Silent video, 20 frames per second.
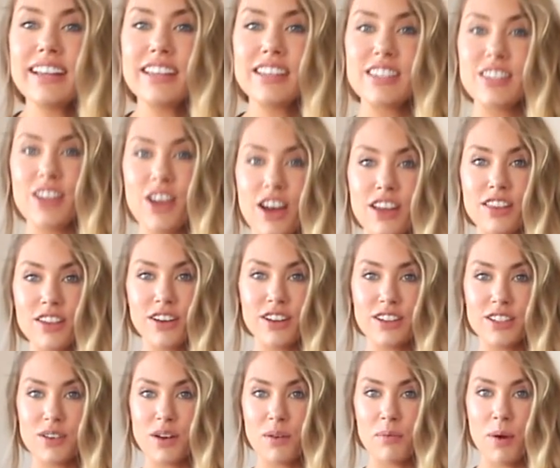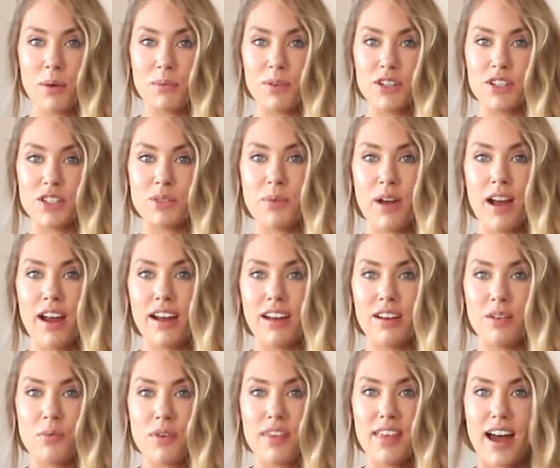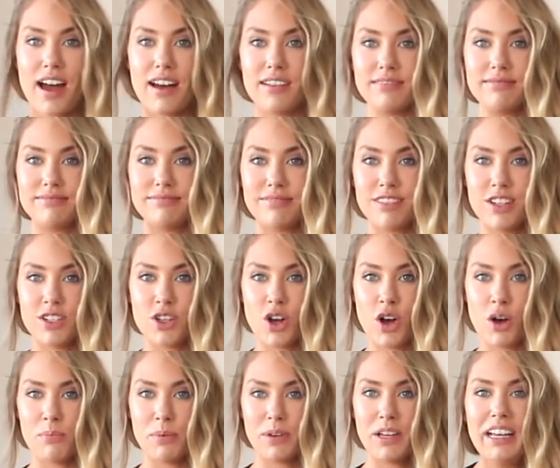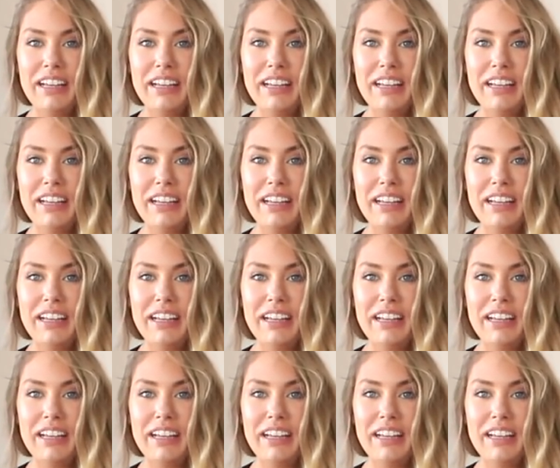like the skirt though, so I'll probably just wear it without the top.